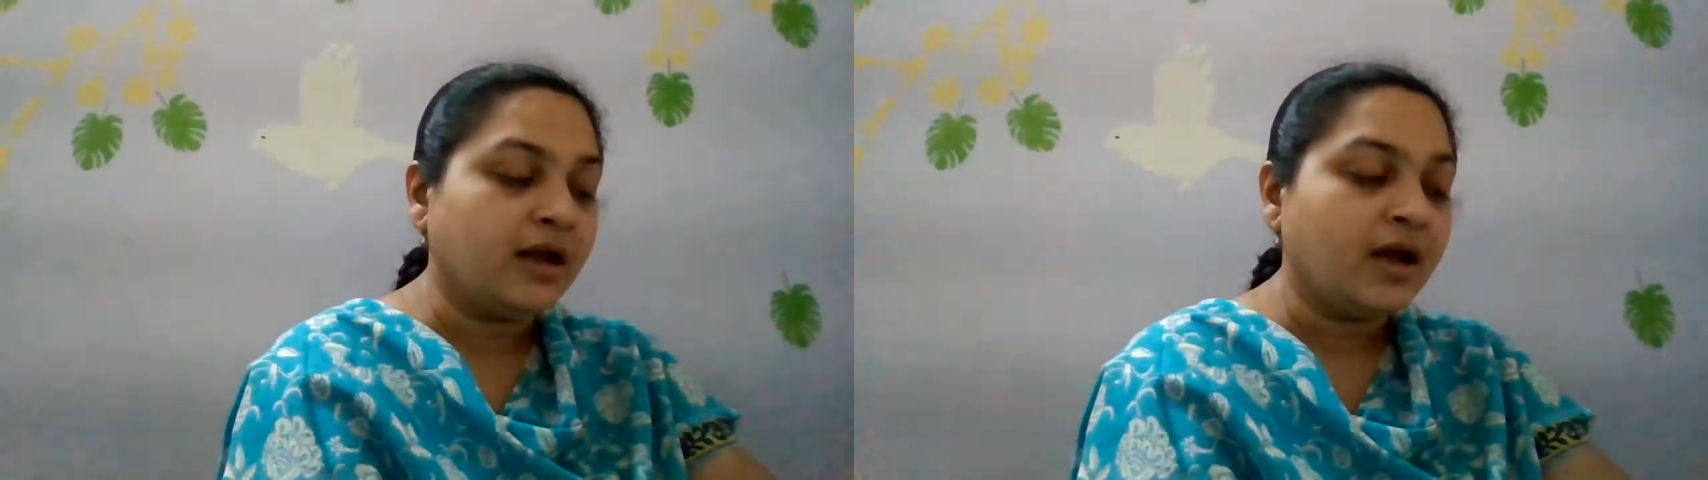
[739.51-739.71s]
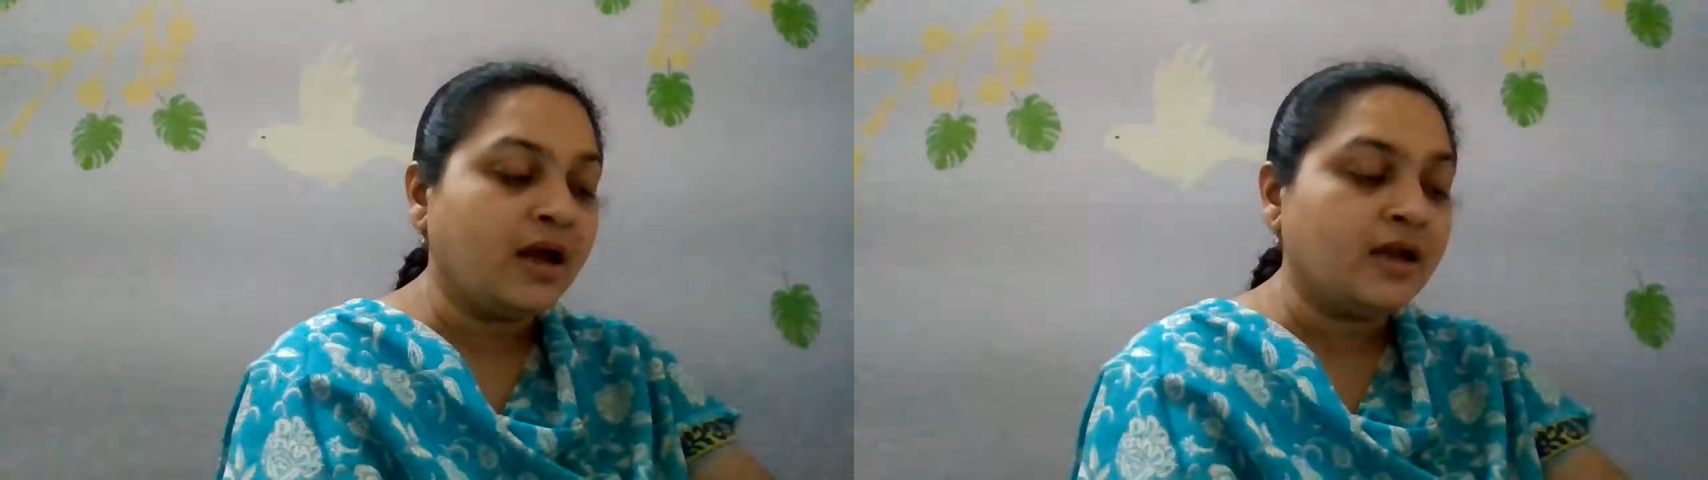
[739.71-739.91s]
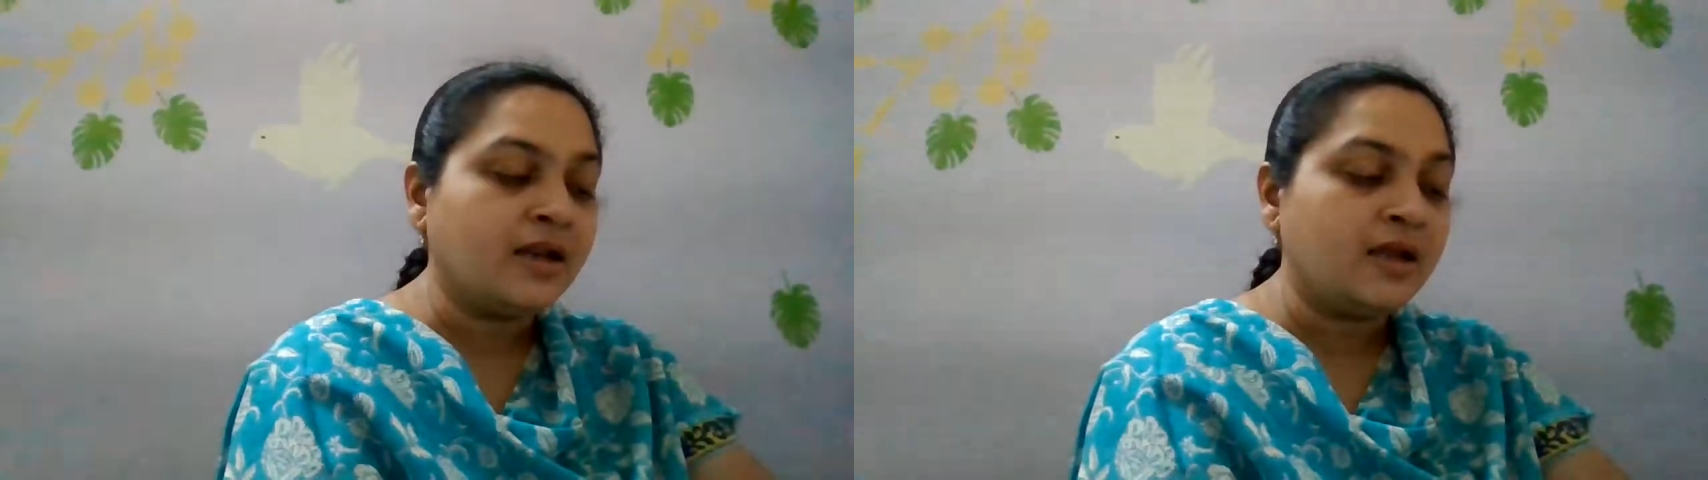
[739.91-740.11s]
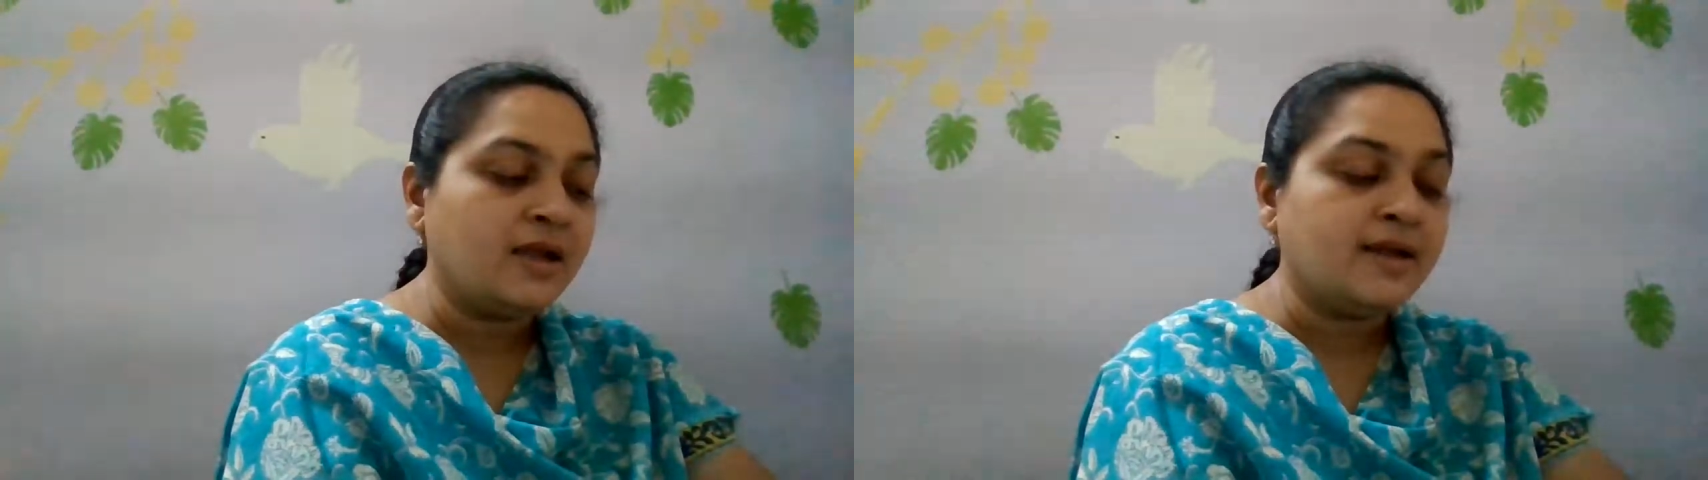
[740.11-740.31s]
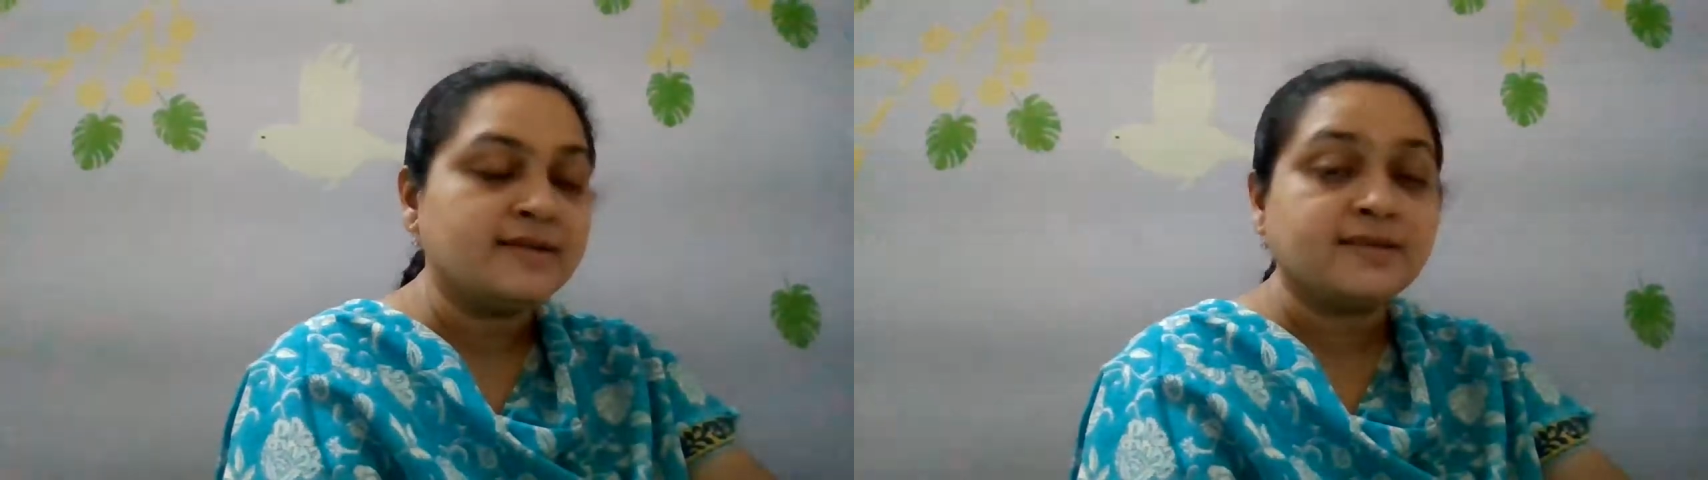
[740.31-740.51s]
Ugly
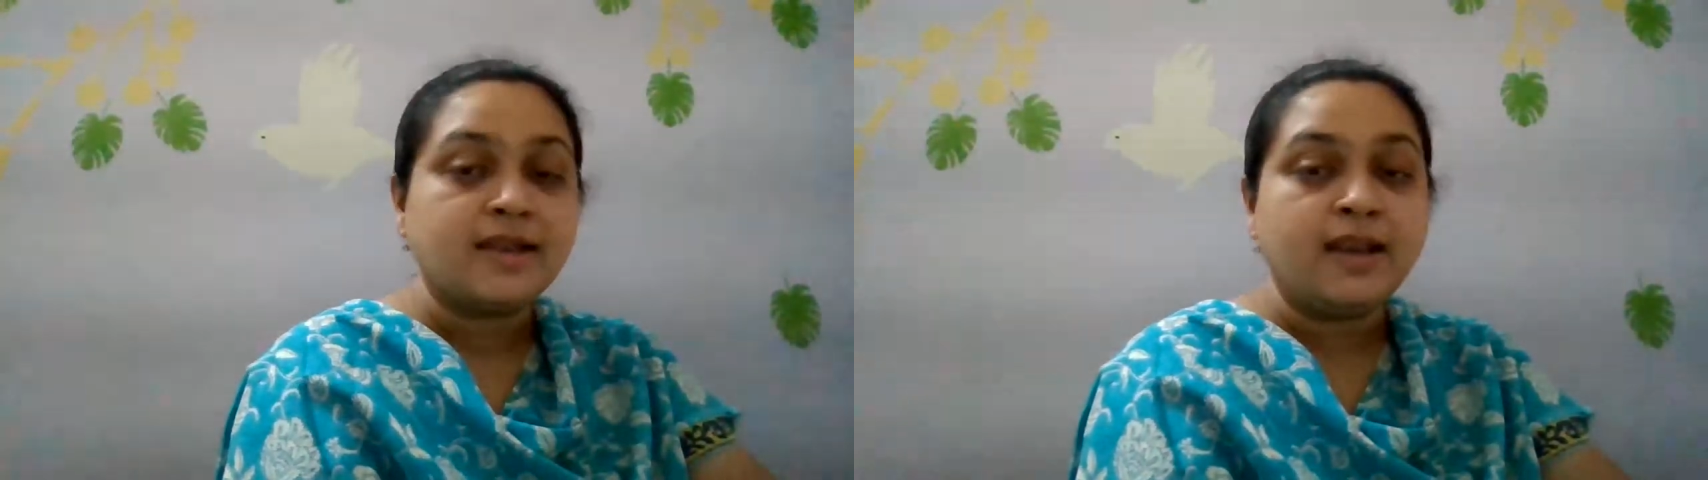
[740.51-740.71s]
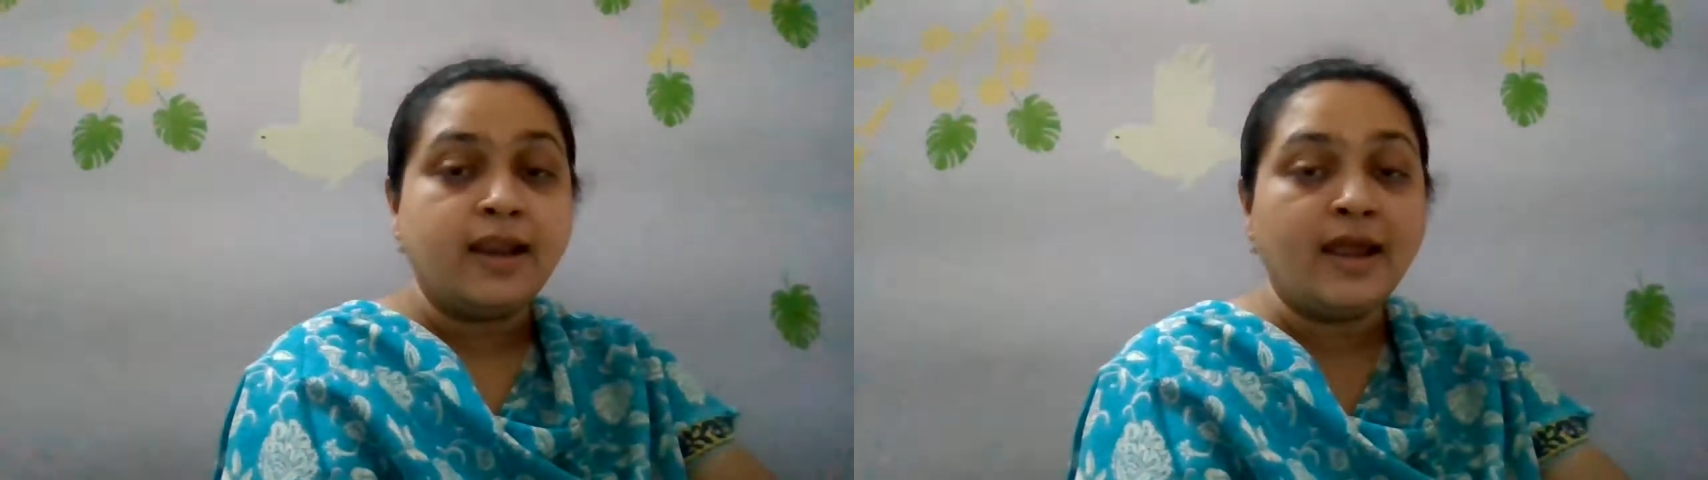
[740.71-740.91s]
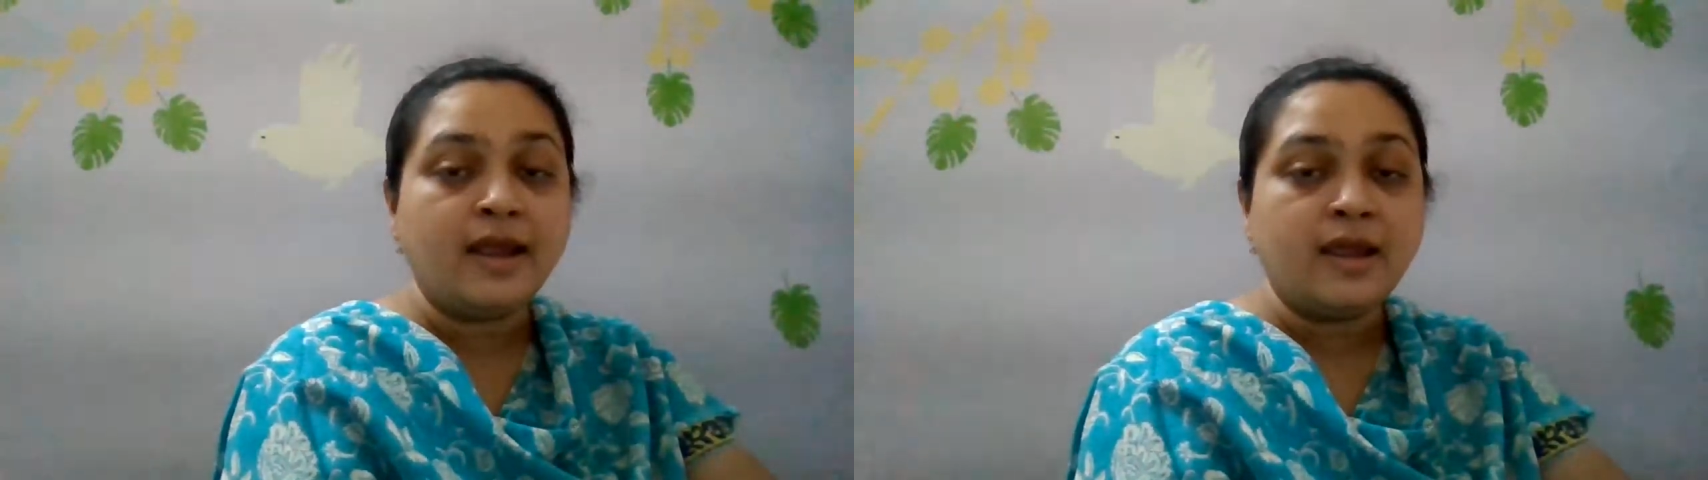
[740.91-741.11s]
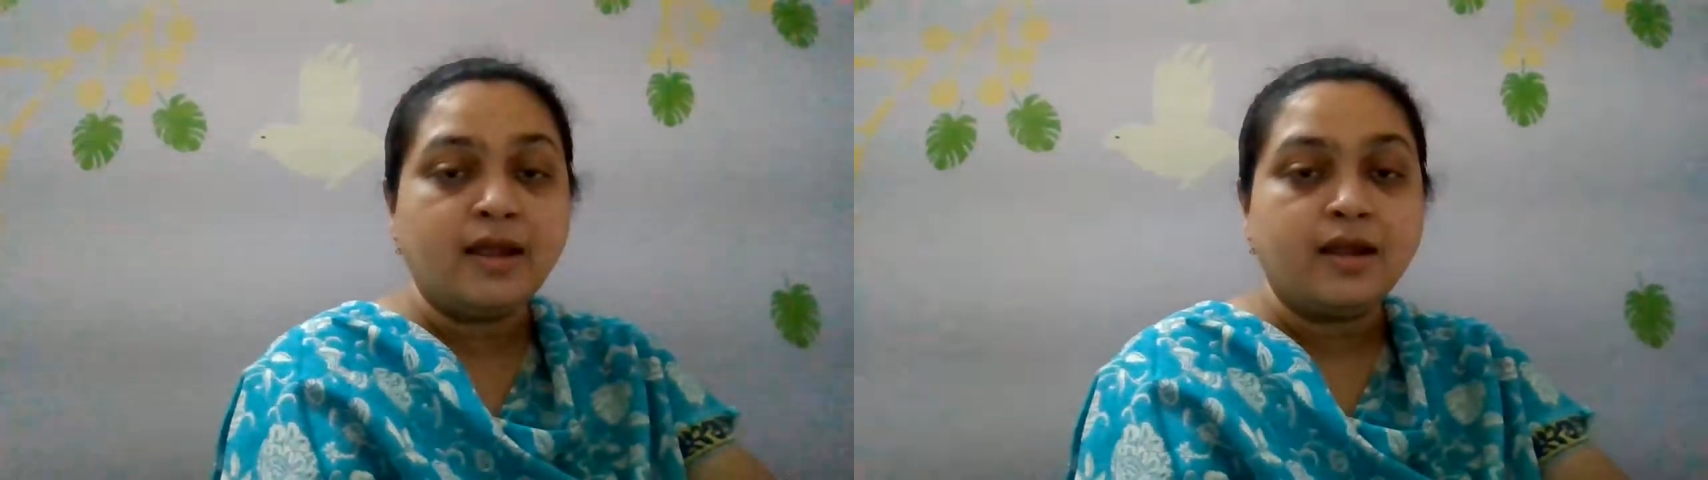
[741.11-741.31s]
is laid